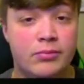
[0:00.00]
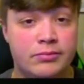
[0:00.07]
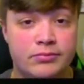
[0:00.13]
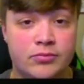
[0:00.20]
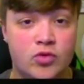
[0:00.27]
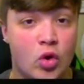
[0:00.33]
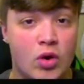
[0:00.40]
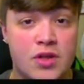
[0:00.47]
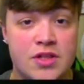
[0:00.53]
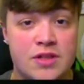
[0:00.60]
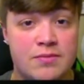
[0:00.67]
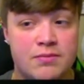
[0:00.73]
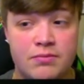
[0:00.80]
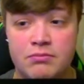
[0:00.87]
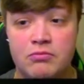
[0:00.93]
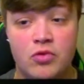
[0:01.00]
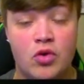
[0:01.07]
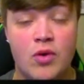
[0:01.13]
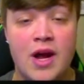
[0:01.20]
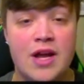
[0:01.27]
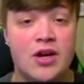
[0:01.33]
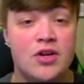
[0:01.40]
towards the
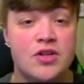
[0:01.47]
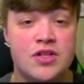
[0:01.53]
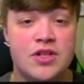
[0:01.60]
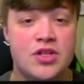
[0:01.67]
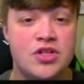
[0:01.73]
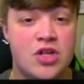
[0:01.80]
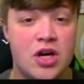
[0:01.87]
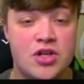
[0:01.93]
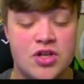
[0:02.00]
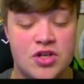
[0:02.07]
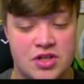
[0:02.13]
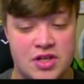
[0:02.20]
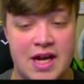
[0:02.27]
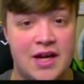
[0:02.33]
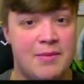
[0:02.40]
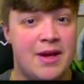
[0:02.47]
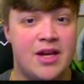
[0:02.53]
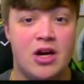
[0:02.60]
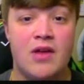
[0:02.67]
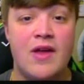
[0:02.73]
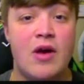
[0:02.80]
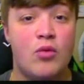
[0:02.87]
Raiders and the Chargers, kind of
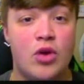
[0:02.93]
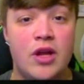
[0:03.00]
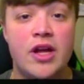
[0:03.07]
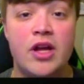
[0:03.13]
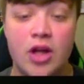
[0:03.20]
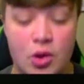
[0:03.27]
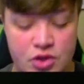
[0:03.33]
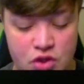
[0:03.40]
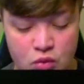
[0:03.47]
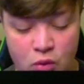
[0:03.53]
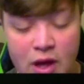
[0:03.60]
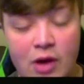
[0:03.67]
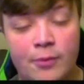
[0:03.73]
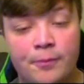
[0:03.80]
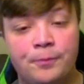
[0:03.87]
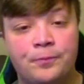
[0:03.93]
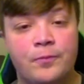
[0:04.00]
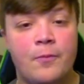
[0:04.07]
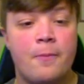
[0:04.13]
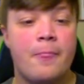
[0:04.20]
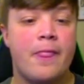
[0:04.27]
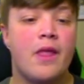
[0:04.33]
making all that really close as well.
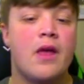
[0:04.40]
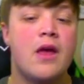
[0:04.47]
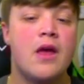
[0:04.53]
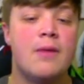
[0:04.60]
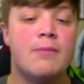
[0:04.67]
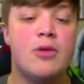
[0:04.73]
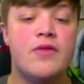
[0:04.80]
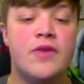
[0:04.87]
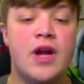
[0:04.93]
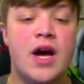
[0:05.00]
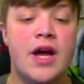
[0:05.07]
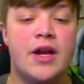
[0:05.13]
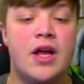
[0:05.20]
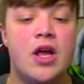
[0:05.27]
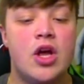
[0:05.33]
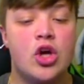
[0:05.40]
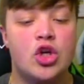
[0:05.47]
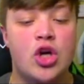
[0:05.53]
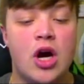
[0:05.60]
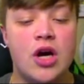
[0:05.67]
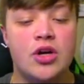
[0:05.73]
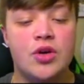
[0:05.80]
Moving on,
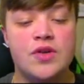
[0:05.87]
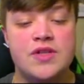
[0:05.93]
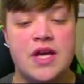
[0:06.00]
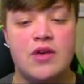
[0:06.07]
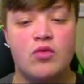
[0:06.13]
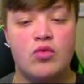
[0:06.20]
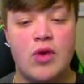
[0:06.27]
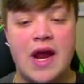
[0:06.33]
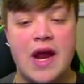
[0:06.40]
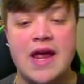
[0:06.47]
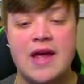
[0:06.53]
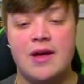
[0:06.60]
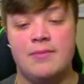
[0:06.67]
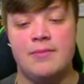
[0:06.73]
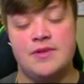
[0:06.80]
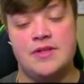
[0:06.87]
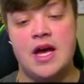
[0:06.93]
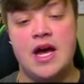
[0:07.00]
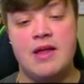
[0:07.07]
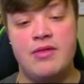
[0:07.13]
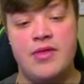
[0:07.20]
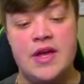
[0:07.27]
Cardinals and Rams.
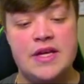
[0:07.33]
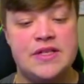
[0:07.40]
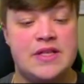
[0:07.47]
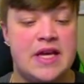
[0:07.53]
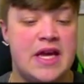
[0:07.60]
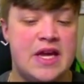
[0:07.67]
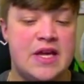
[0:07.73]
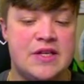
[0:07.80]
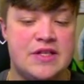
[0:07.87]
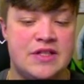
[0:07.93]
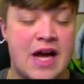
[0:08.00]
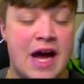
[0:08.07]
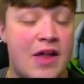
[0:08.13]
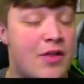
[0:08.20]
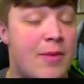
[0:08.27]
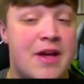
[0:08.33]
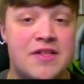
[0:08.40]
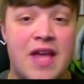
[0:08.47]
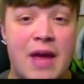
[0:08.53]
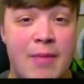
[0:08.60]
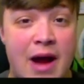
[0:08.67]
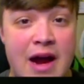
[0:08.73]
This is not the
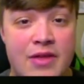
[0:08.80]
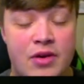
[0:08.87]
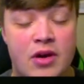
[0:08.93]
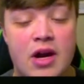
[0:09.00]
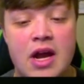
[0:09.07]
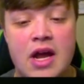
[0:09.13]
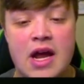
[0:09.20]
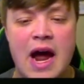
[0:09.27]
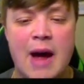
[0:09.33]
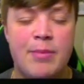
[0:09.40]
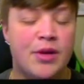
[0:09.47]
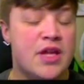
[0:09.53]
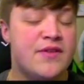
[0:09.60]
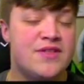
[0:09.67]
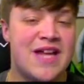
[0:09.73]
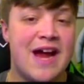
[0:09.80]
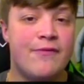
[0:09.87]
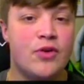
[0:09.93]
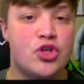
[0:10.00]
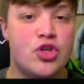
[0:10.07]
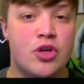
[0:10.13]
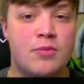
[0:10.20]
best game either. I believe
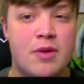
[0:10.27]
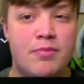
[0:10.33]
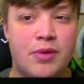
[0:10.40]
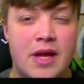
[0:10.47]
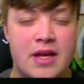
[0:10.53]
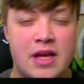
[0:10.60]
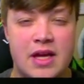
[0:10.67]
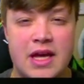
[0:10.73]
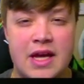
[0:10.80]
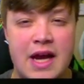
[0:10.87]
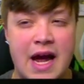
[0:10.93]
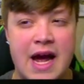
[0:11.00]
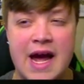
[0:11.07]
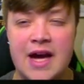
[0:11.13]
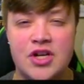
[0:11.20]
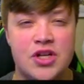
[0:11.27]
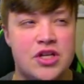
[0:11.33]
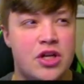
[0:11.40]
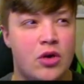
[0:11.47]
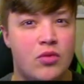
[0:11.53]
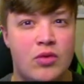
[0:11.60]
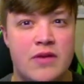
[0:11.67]
Stafford should be playing again. I actually
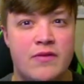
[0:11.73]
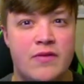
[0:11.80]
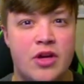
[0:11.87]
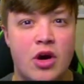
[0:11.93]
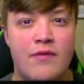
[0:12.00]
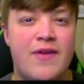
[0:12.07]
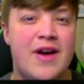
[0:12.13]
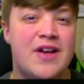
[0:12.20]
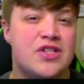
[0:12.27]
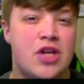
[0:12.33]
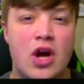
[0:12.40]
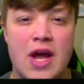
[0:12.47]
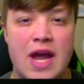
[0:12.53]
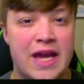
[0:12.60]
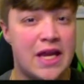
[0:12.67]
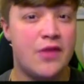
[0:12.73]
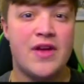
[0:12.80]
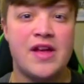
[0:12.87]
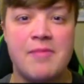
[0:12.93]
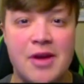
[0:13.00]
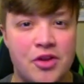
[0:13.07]
don't even know if I saw anything about the